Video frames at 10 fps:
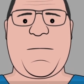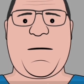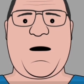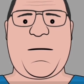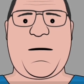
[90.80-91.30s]

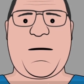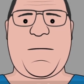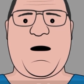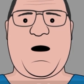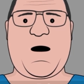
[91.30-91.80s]
I'm
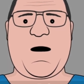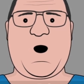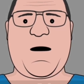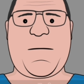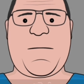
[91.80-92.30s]
50 years
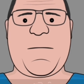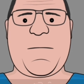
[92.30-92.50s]
old.